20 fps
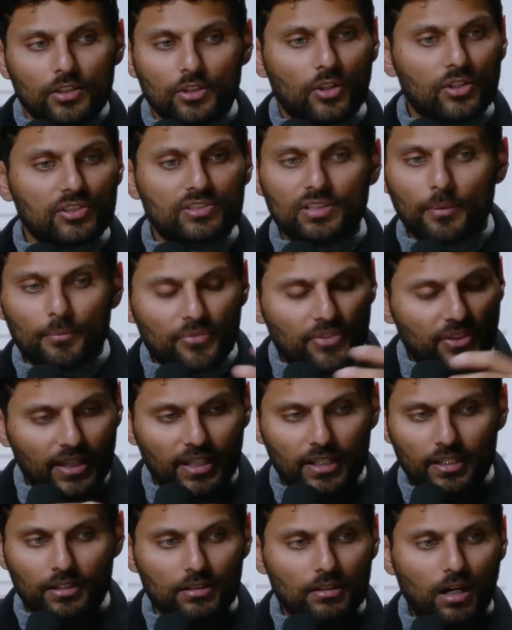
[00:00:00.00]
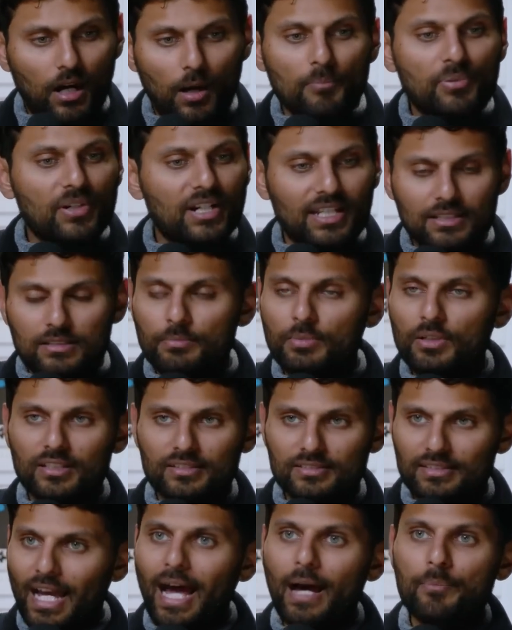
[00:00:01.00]
you know, something
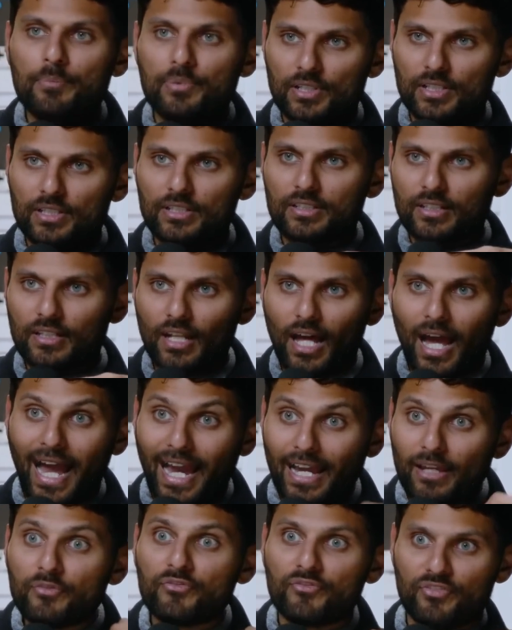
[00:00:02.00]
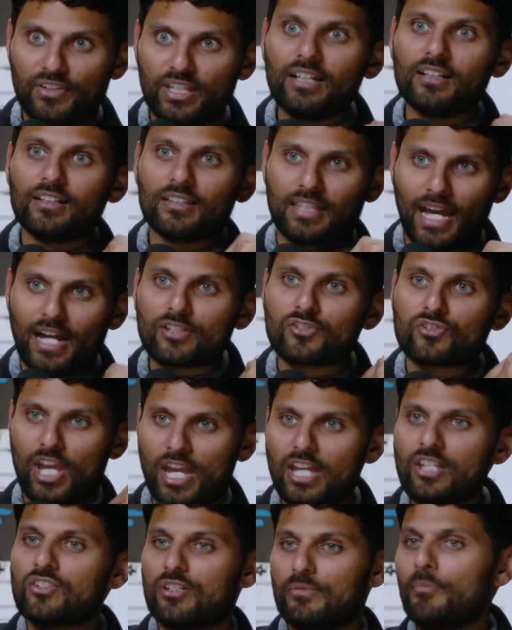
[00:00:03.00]
unpredictable has happened and I feel that
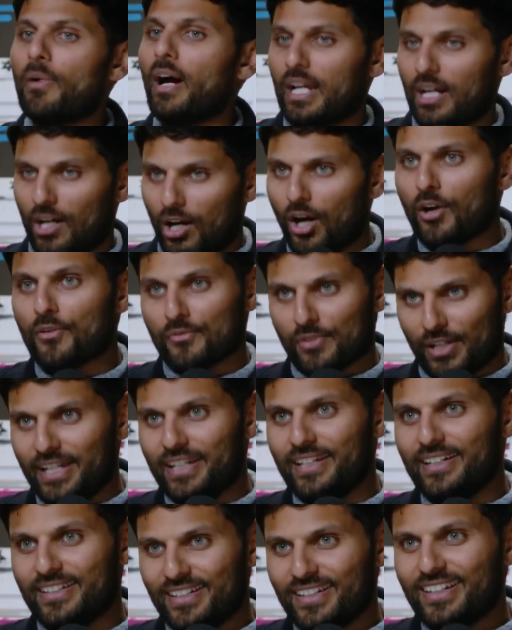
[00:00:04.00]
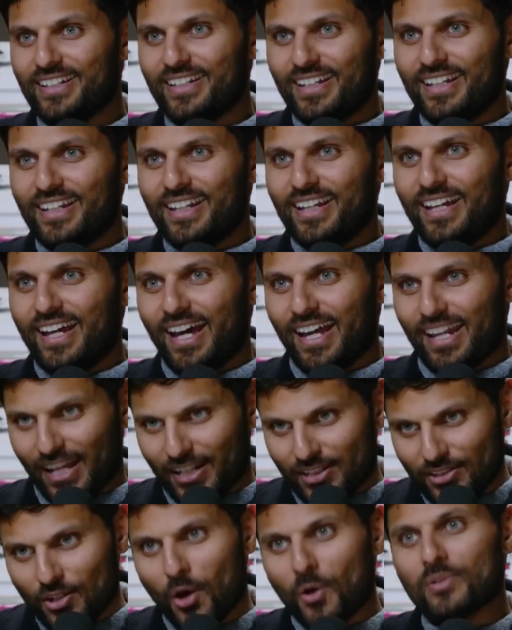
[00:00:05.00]
change in my heart rate and
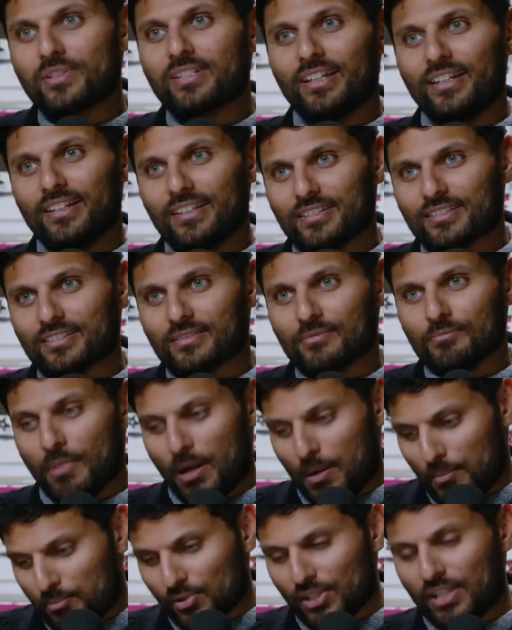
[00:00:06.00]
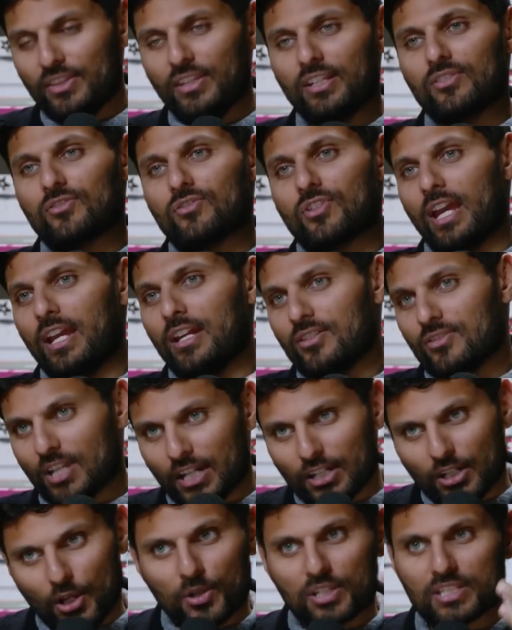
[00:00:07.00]
I notice my breathing change.
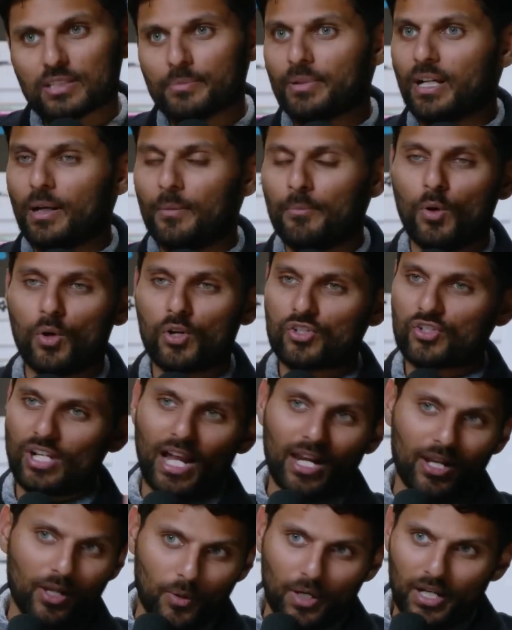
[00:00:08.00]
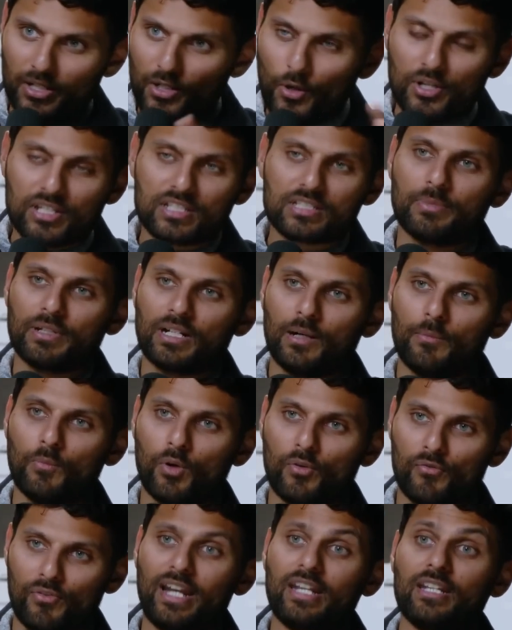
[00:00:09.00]
I notice it become more shallow. I notice it become
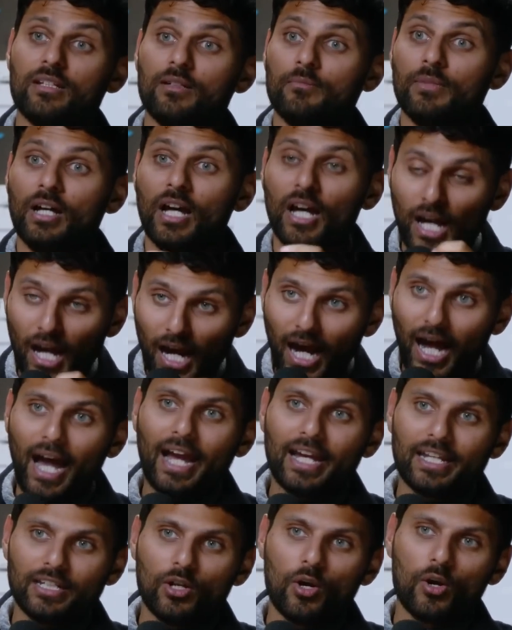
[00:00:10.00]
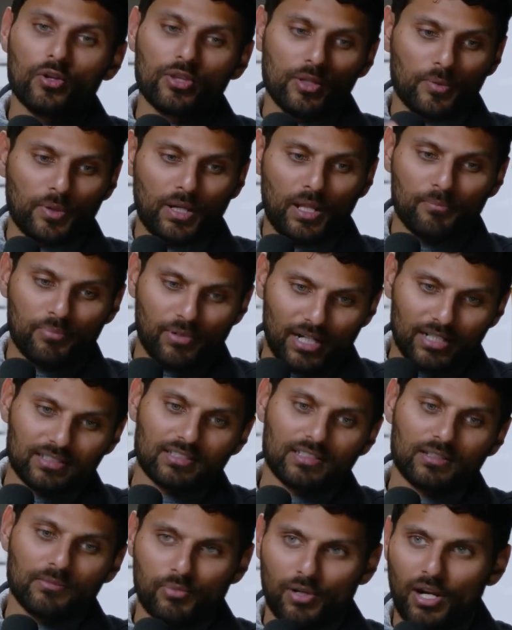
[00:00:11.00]
more random. I know that when I'm
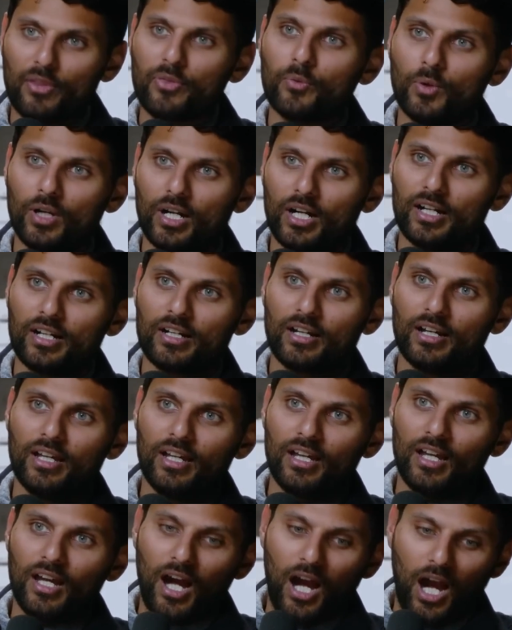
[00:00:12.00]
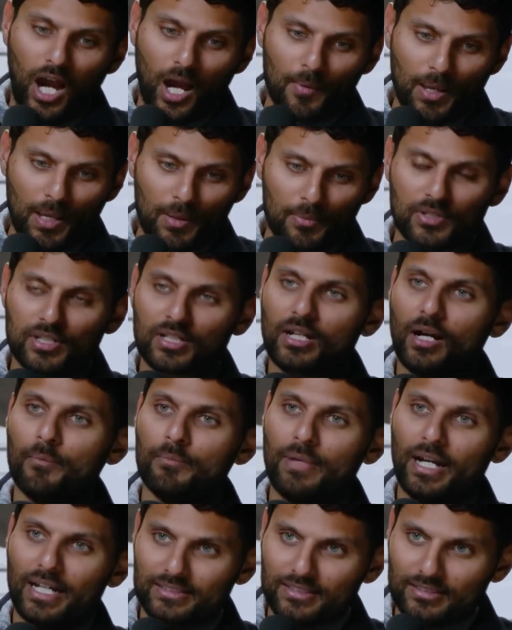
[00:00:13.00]
practicing breath work, I'm able to
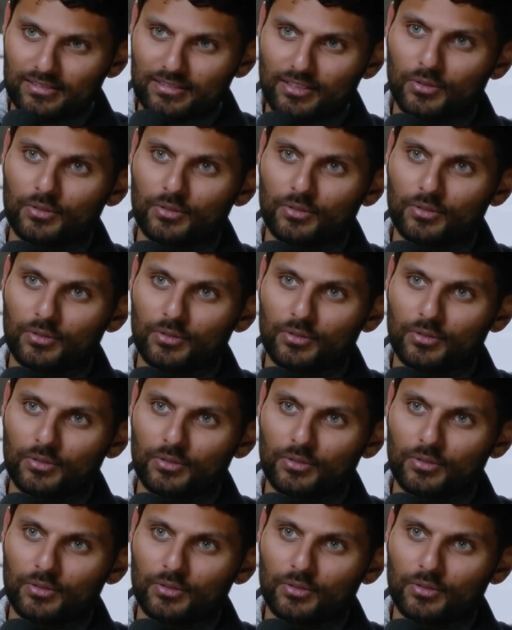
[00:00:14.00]
come back to